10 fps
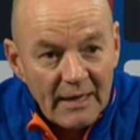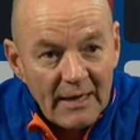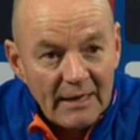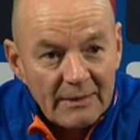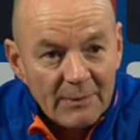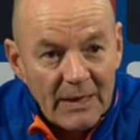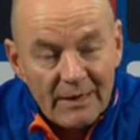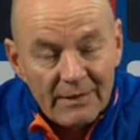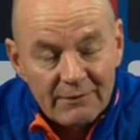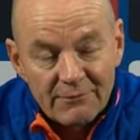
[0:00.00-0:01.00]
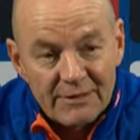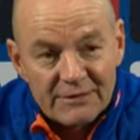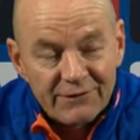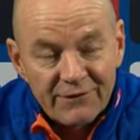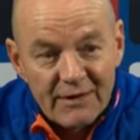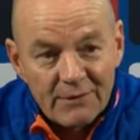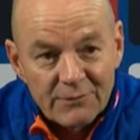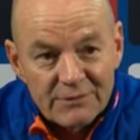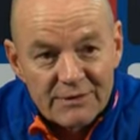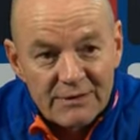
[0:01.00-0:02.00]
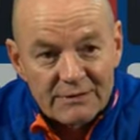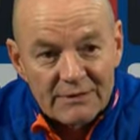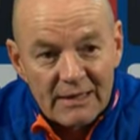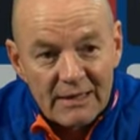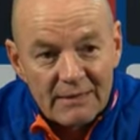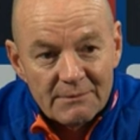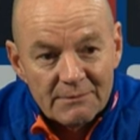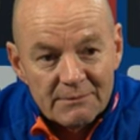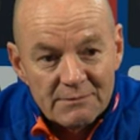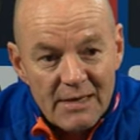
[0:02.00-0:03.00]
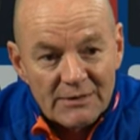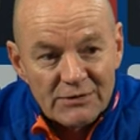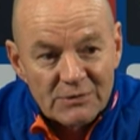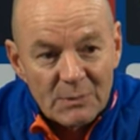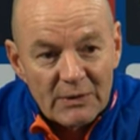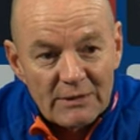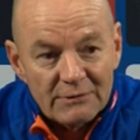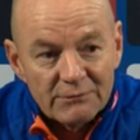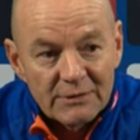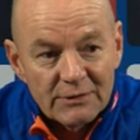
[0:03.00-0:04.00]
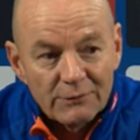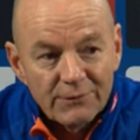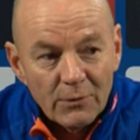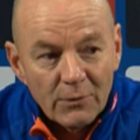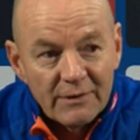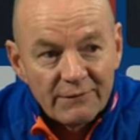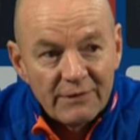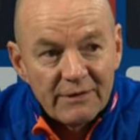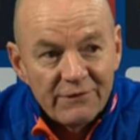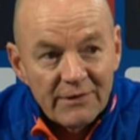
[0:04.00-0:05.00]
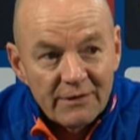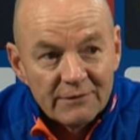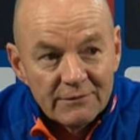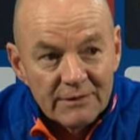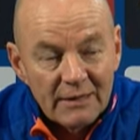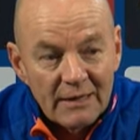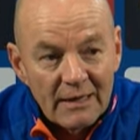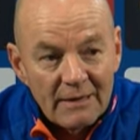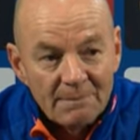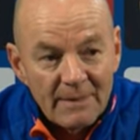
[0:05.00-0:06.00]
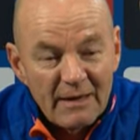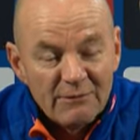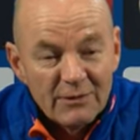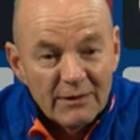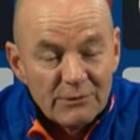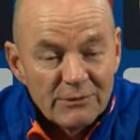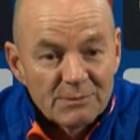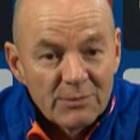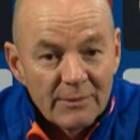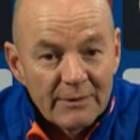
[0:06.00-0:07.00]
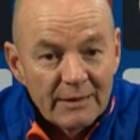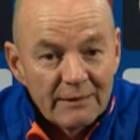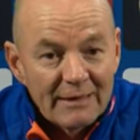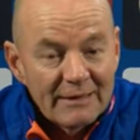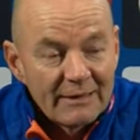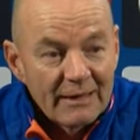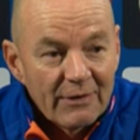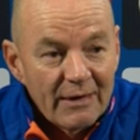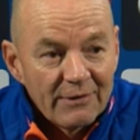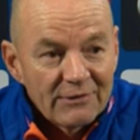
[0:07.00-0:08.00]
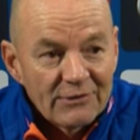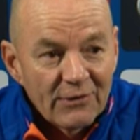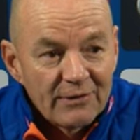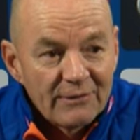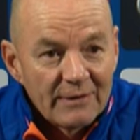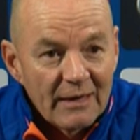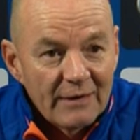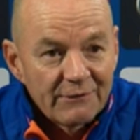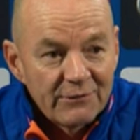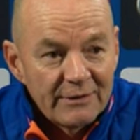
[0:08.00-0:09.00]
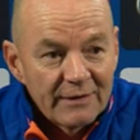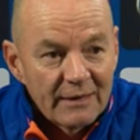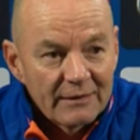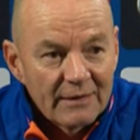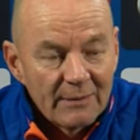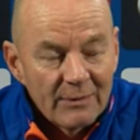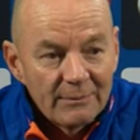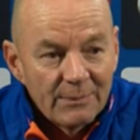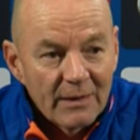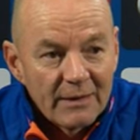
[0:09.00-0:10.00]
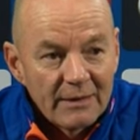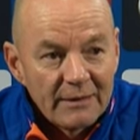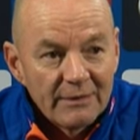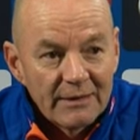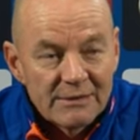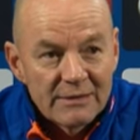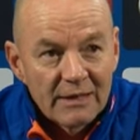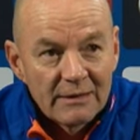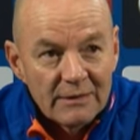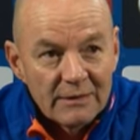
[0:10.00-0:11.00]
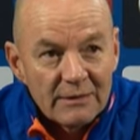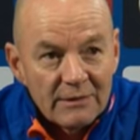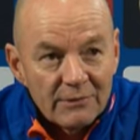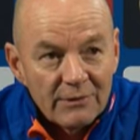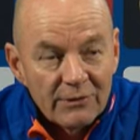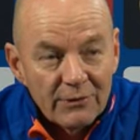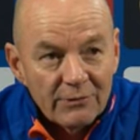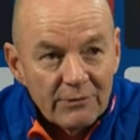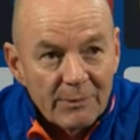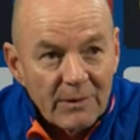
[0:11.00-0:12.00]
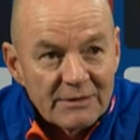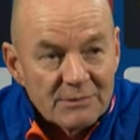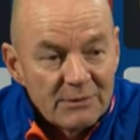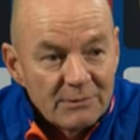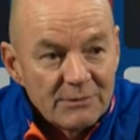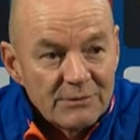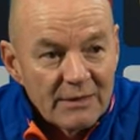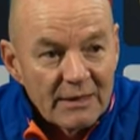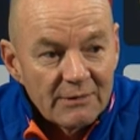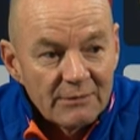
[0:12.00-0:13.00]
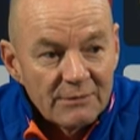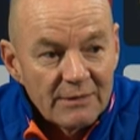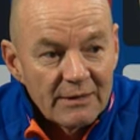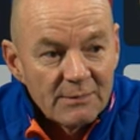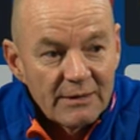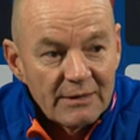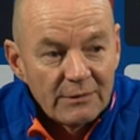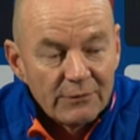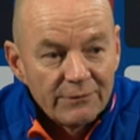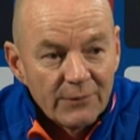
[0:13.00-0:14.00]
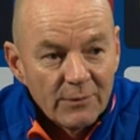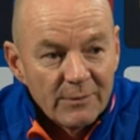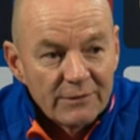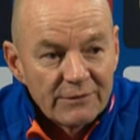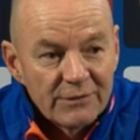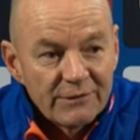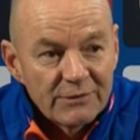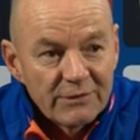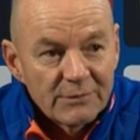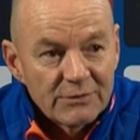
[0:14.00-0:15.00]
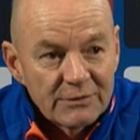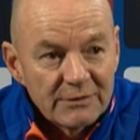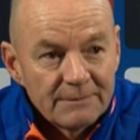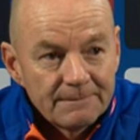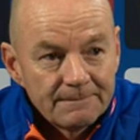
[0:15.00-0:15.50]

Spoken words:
And part of the reason for that was that Madge has been in really good form in the VFL and really was probably unlucky to out of the side after he'd come in and played anyway. So we thought the replacement had been in good form and deserved an opportunity.